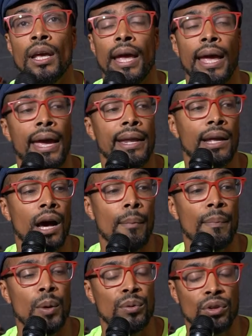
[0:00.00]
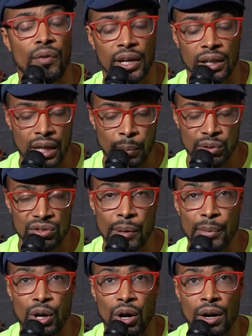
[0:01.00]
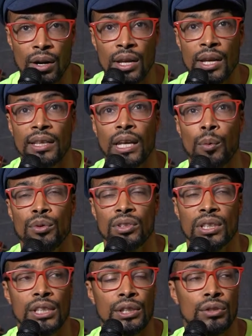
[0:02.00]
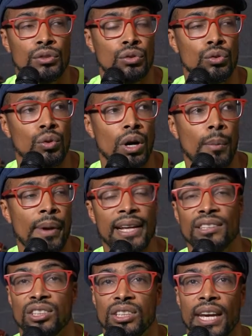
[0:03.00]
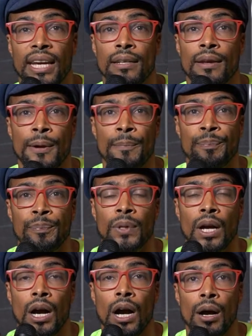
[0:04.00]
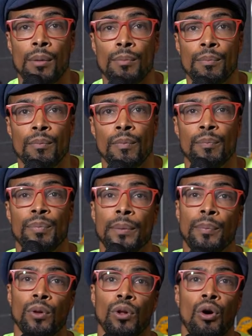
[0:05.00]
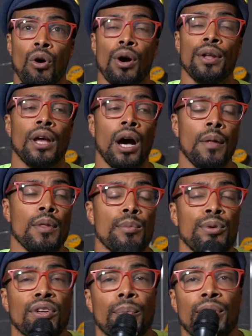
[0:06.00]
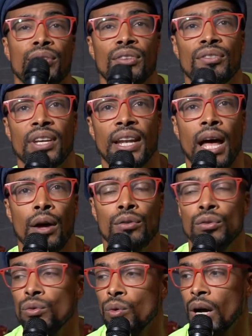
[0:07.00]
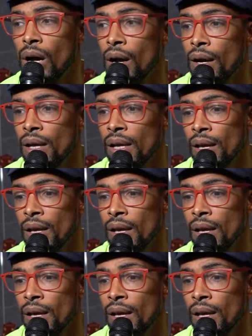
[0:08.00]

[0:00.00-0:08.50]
and it was a record label seminar that was geared to educate people on the music business and how to